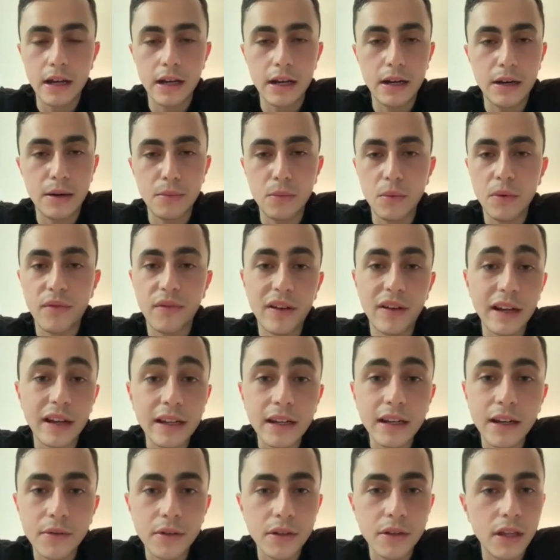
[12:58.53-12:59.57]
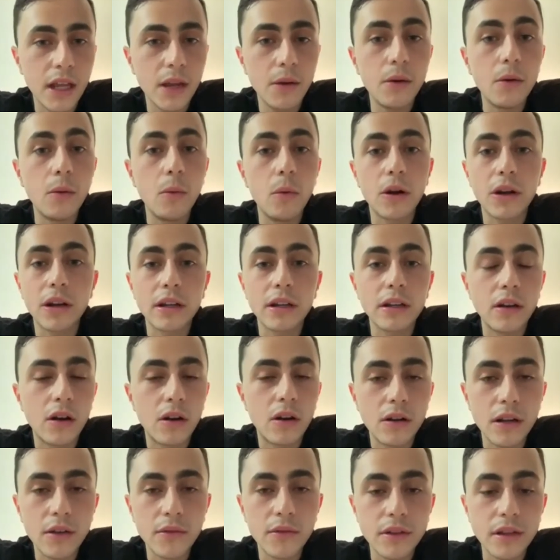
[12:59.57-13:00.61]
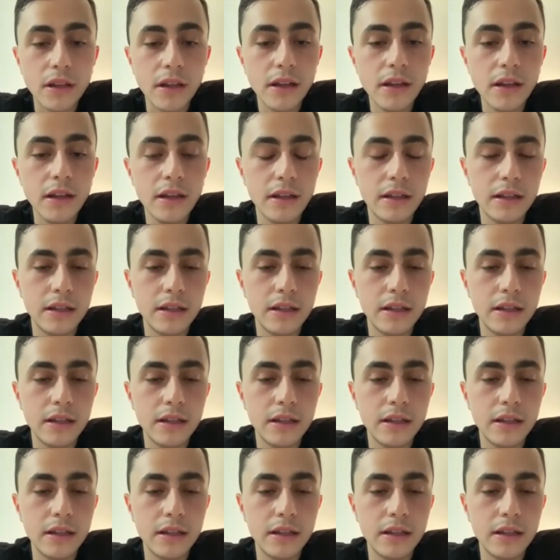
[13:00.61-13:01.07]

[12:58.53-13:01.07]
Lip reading: We're fighting every day. We're working hard every day.